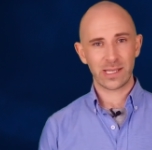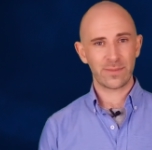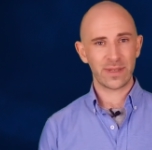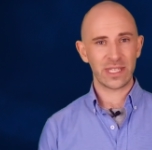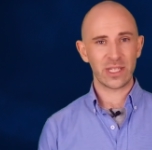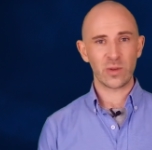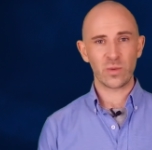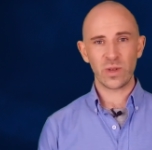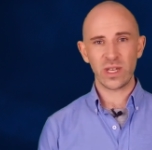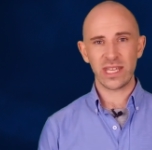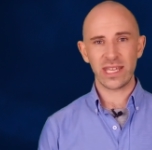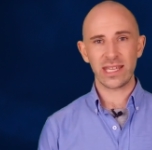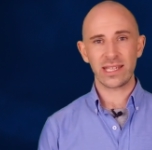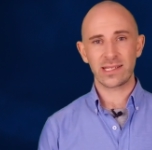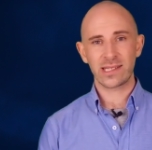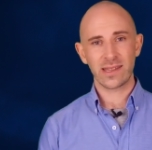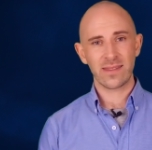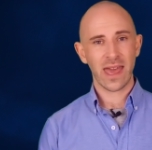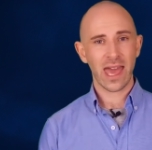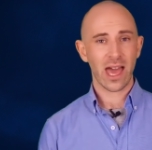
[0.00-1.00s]
to be
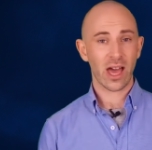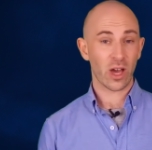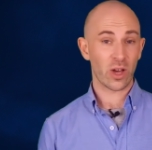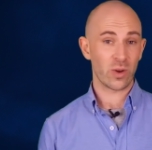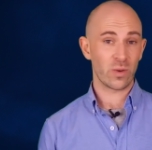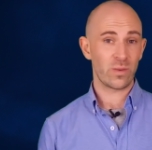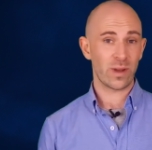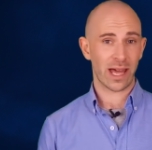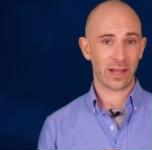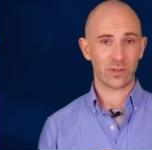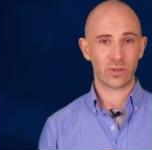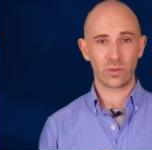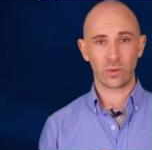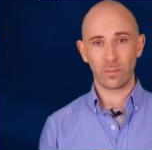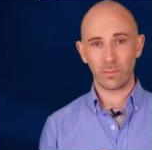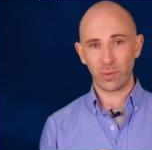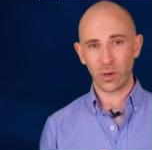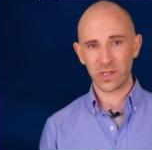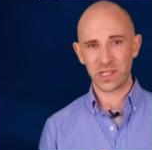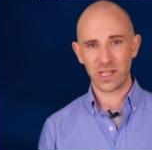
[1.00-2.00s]
unique to their own
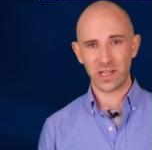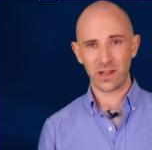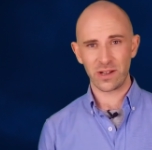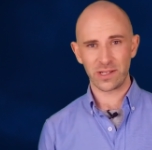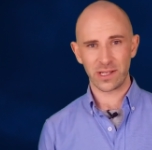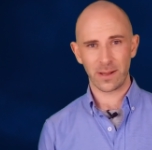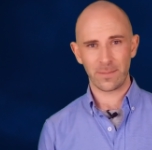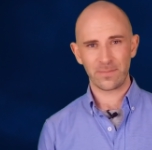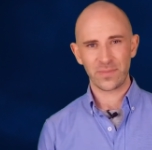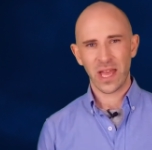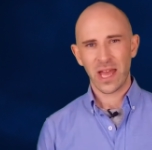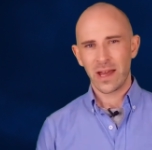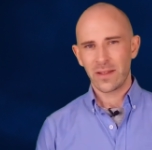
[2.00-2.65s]
natural body odour.